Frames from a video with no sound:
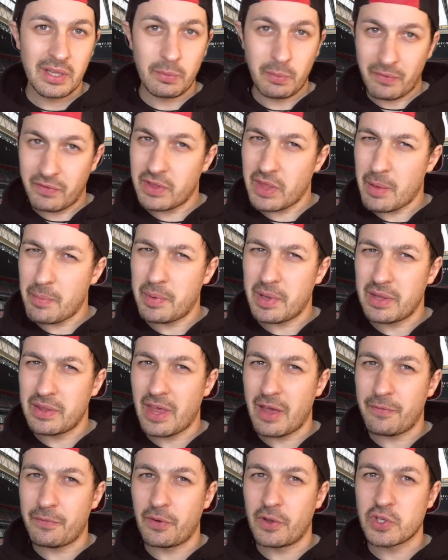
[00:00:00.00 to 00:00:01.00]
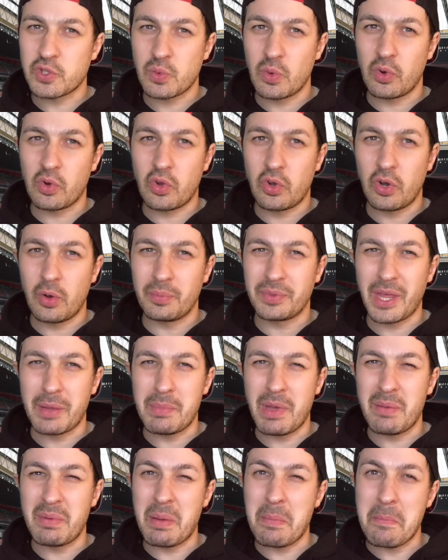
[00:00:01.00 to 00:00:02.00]
with it being their first World Cup, they
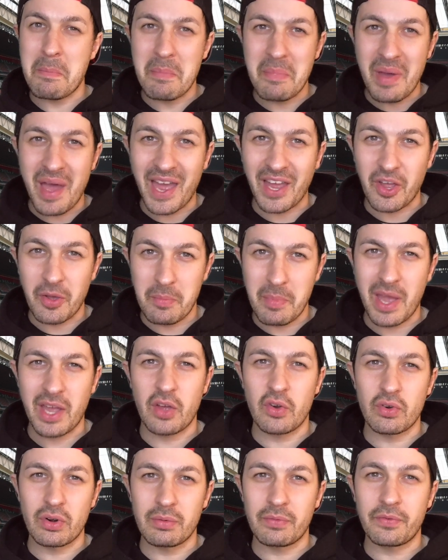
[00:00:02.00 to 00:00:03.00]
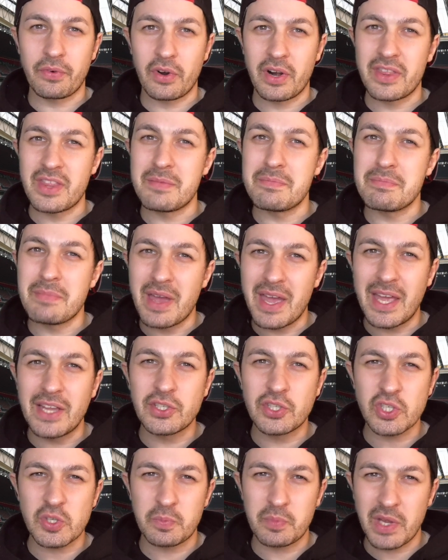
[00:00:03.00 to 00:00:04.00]
may be mega up for it. They may
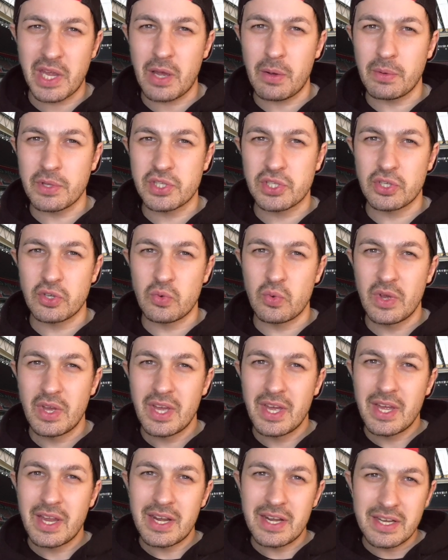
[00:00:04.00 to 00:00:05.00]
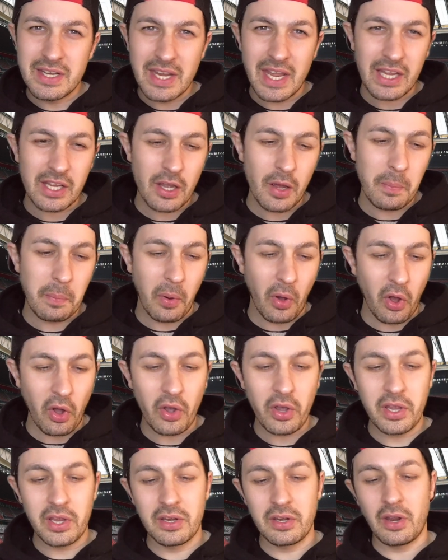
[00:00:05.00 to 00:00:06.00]
just be able to nick a
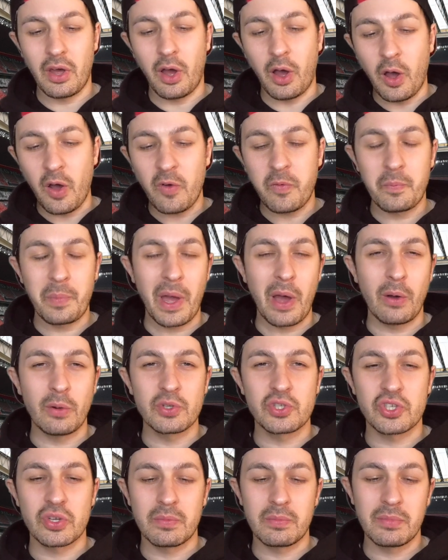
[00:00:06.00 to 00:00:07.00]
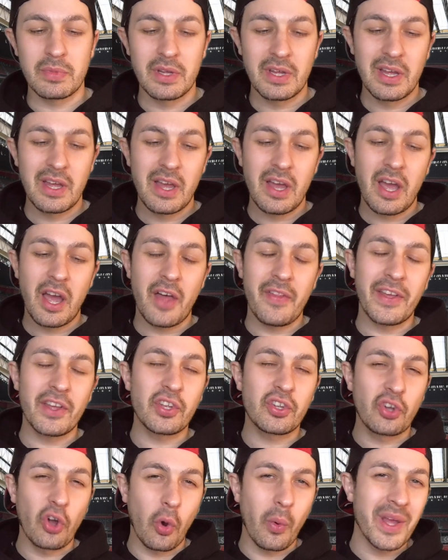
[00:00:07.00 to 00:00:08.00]
point off Belgium and
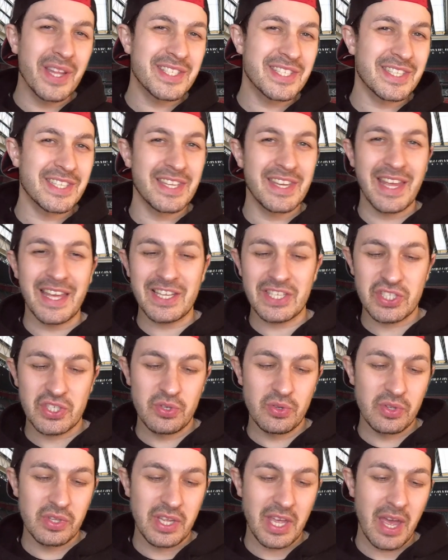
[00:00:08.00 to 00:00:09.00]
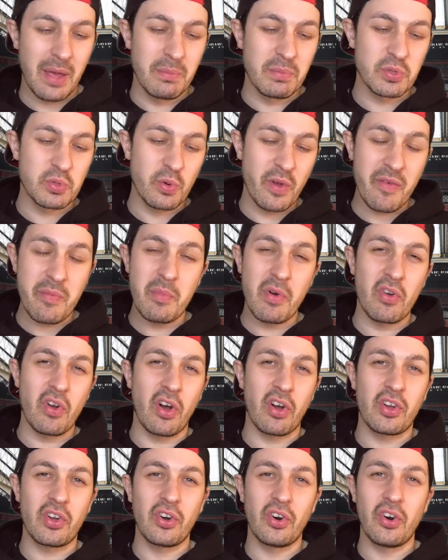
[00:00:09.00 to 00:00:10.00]
then go into the next two games with
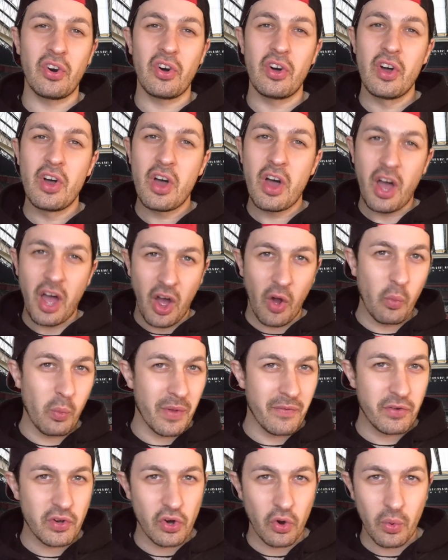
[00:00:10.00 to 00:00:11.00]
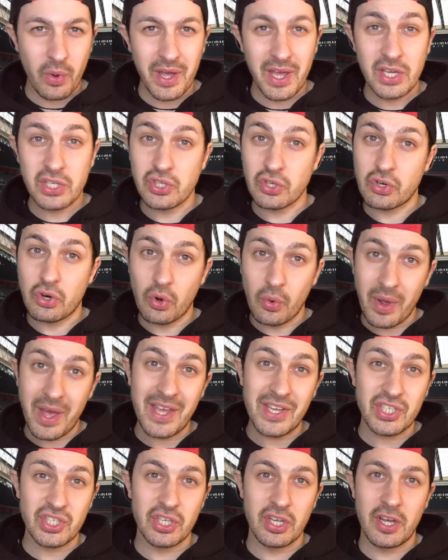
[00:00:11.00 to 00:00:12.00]
Morocco and with Croatia.
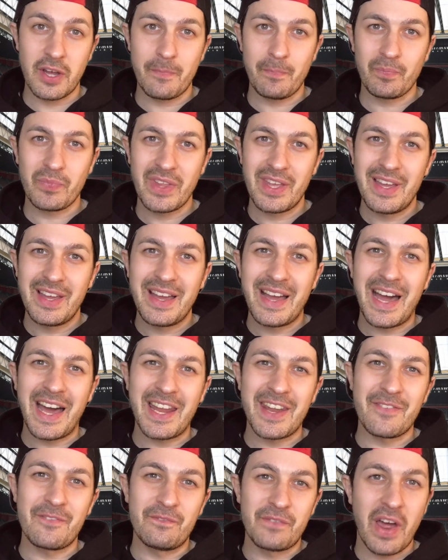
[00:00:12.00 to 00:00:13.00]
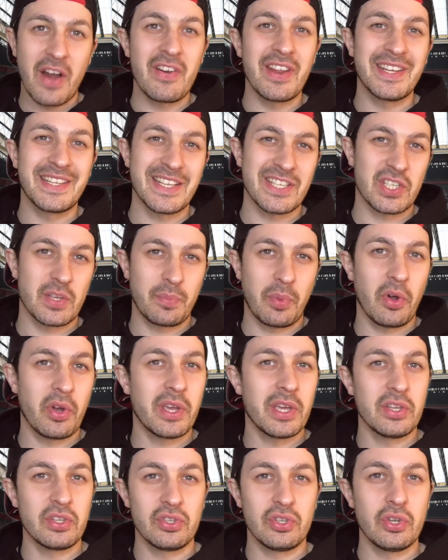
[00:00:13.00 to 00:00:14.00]
Croatia had a very
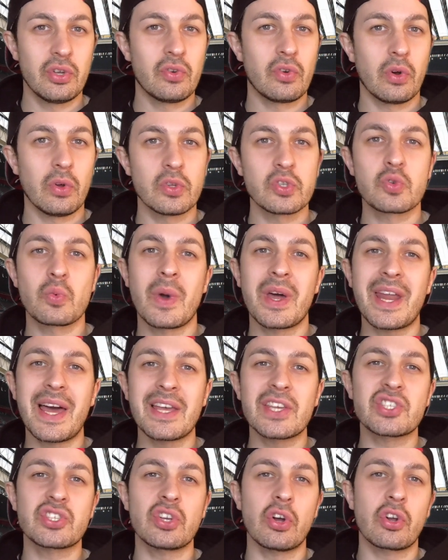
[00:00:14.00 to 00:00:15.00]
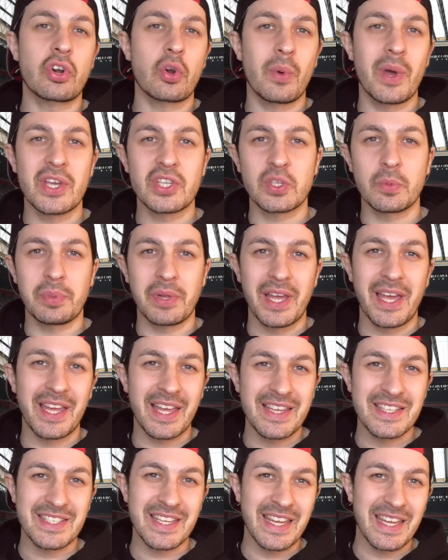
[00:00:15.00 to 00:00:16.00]
disappointing Euros. When I saw Croatia play
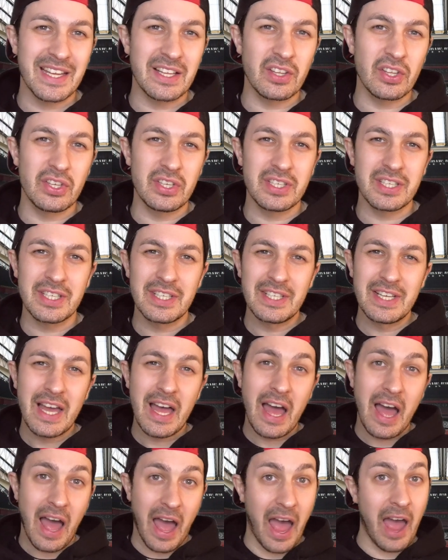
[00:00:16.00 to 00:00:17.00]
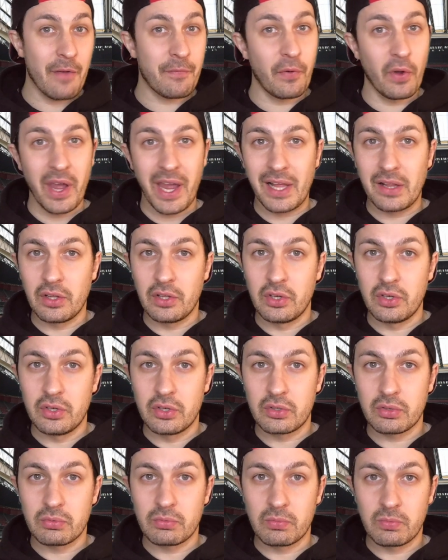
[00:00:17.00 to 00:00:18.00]
against England, I thought
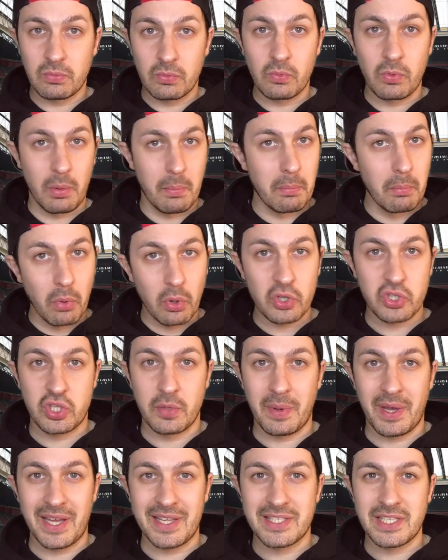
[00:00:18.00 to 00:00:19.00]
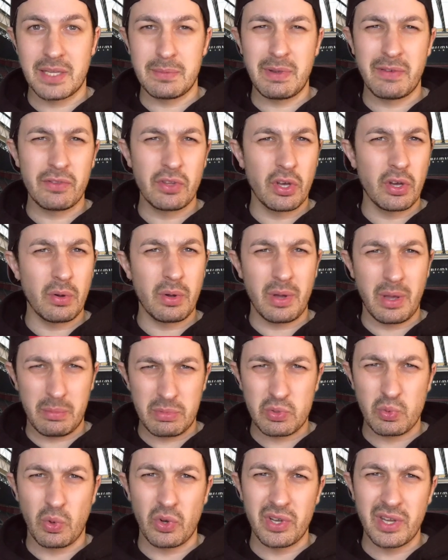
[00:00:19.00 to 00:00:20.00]
England were much the better team, even though it
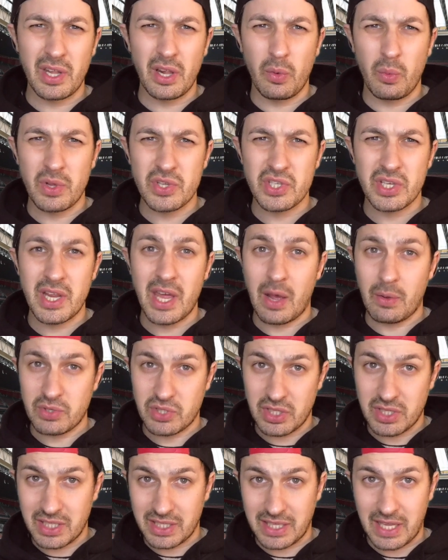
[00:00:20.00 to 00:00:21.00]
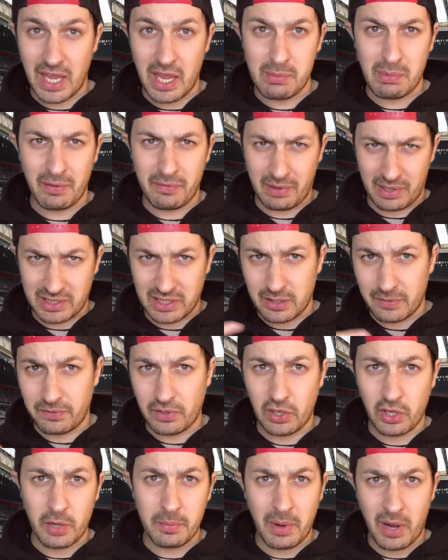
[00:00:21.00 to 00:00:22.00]
was 1-0, wasn't it? I was at the game, I did a
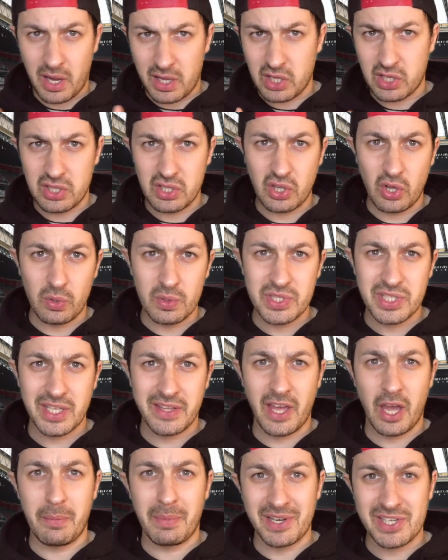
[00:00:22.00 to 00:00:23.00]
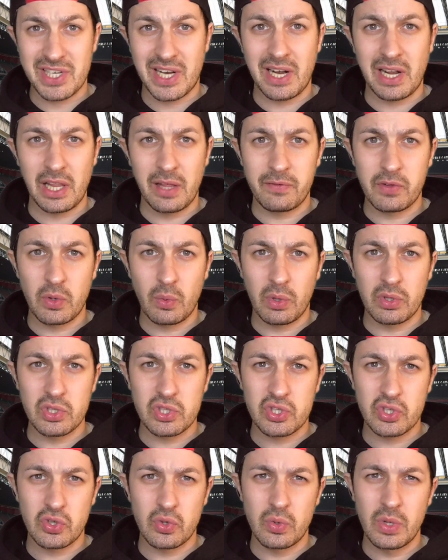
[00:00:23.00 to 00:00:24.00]
vlog about it, you can go see that on my channel if you want
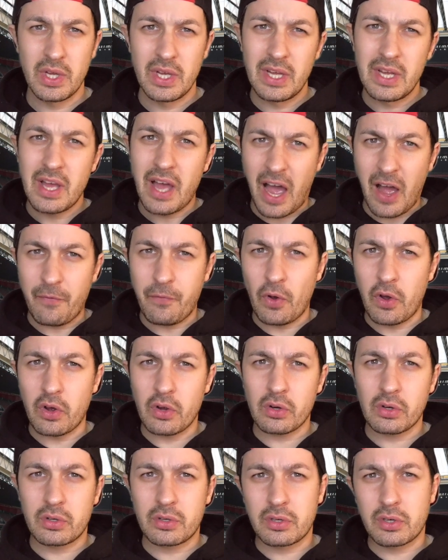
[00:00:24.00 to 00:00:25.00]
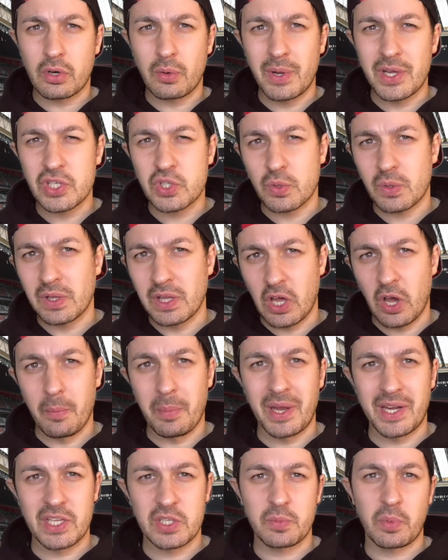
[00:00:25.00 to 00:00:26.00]
to. I thought Croatia were a little
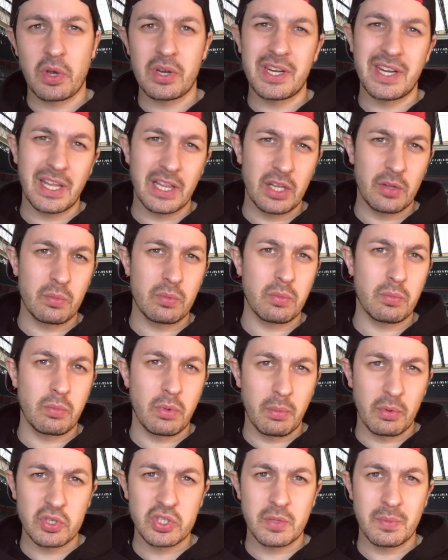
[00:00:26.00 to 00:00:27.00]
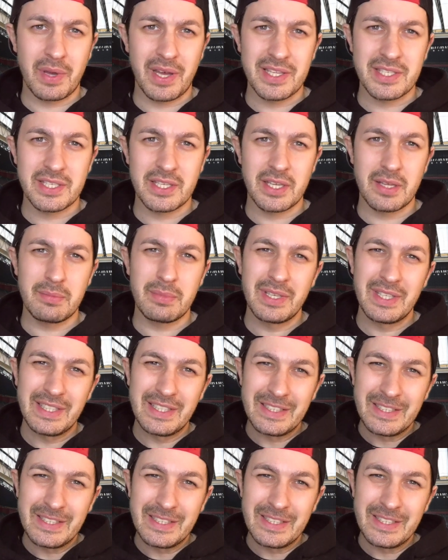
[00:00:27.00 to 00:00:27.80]
bit disappointing, England were much the better team.